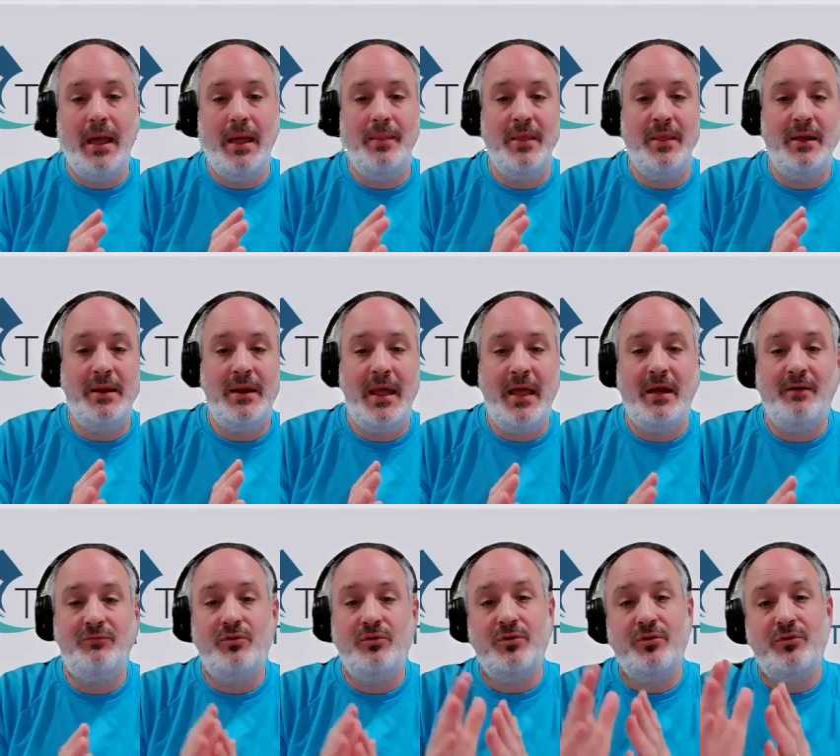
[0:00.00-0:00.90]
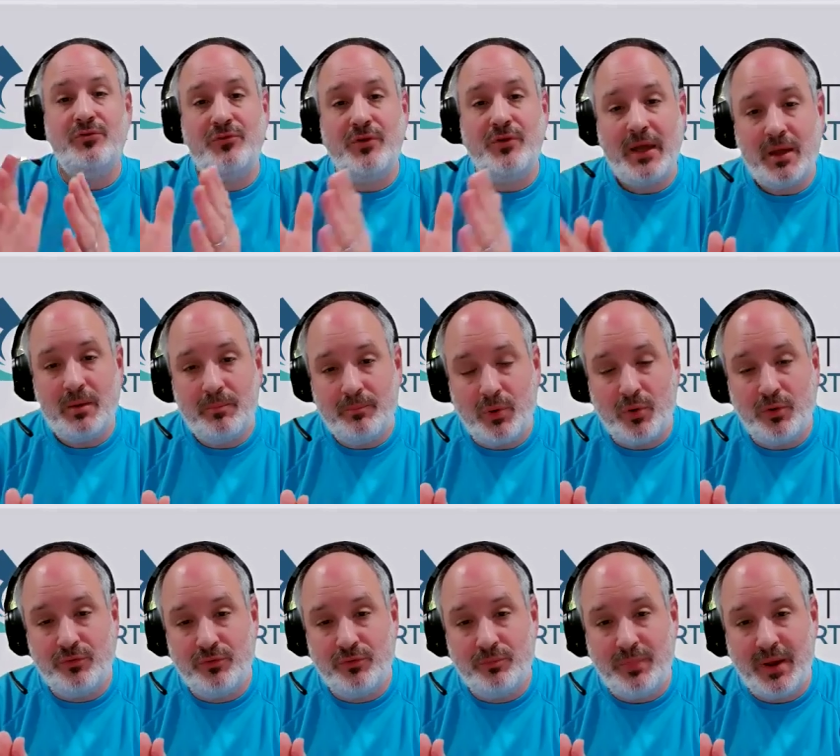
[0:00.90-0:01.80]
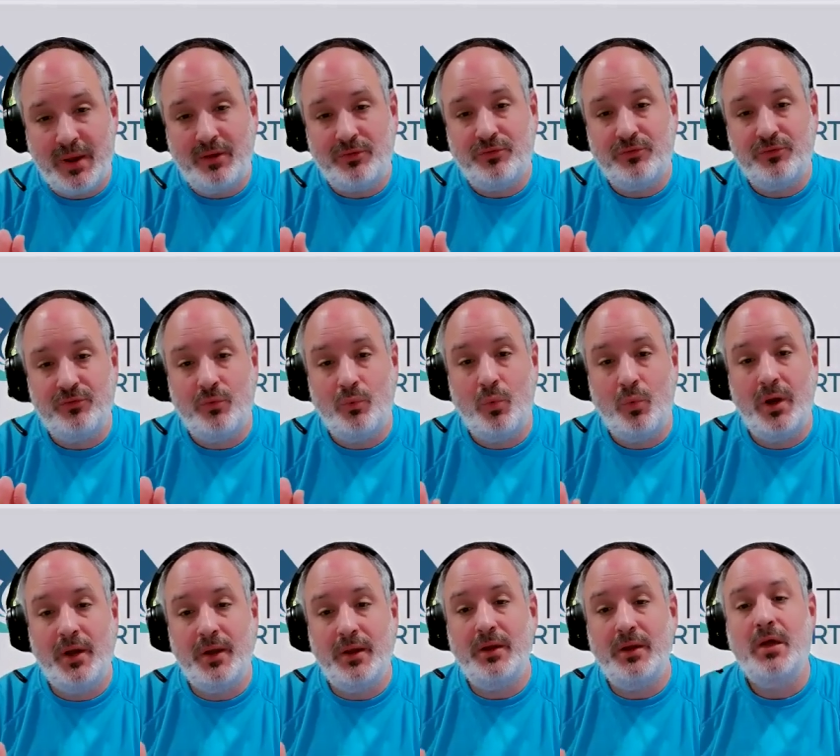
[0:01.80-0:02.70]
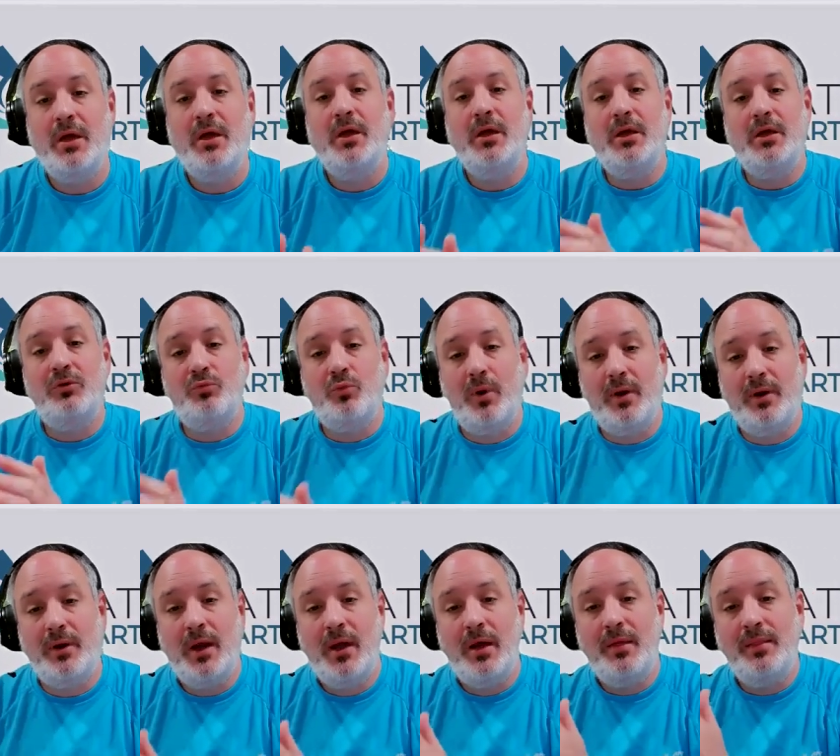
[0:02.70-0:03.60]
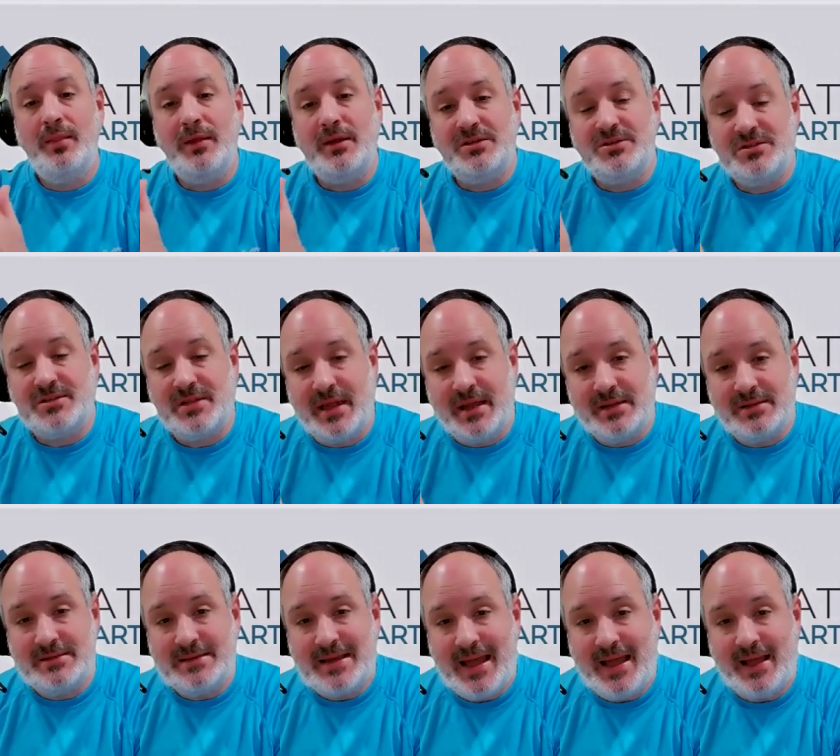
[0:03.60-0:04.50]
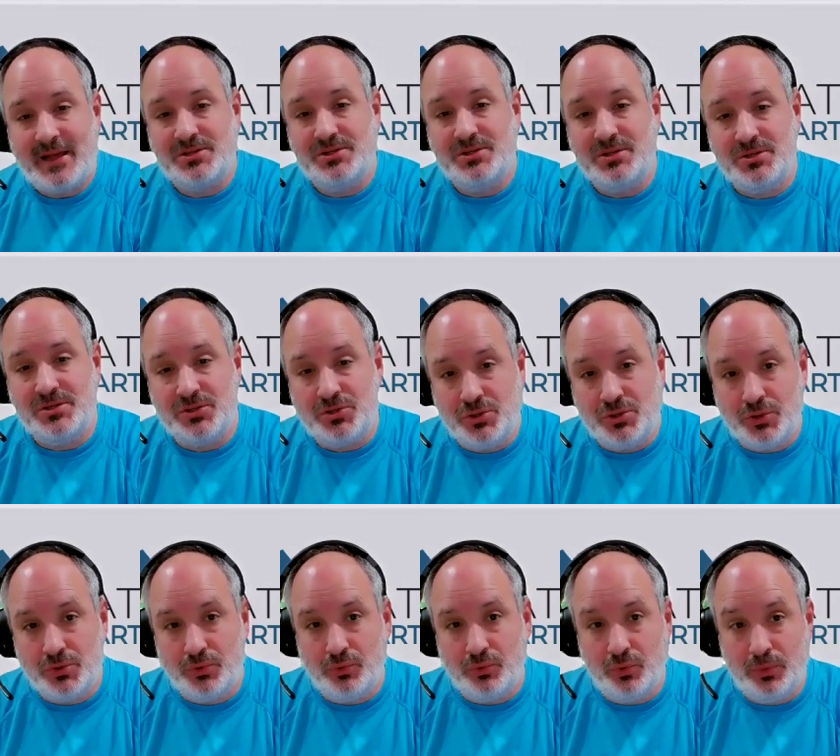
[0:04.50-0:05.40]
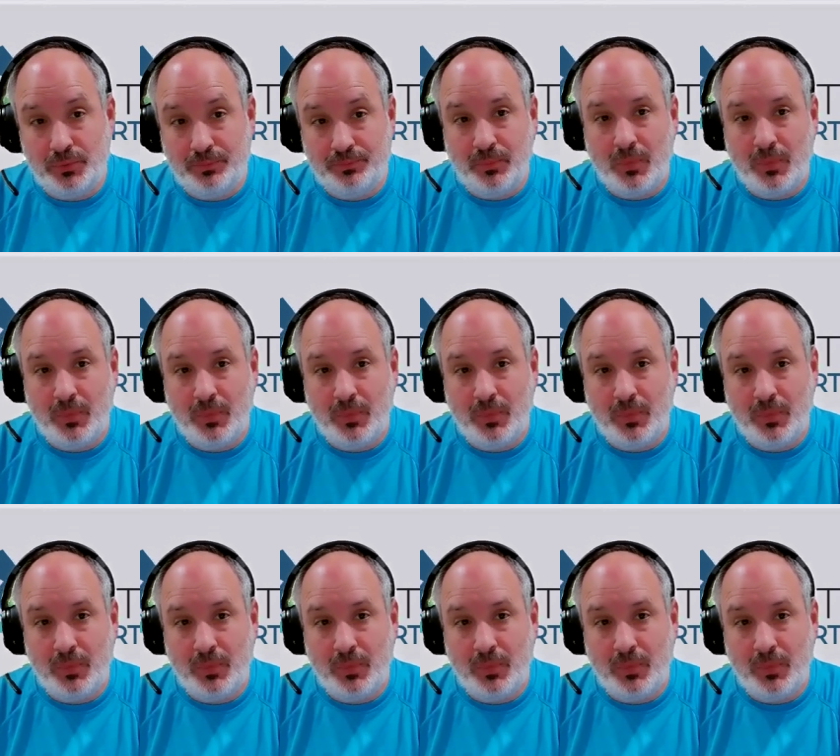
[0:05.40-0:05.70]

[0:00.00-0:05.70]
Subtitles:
And then after the second person passes away is when the estate tax is due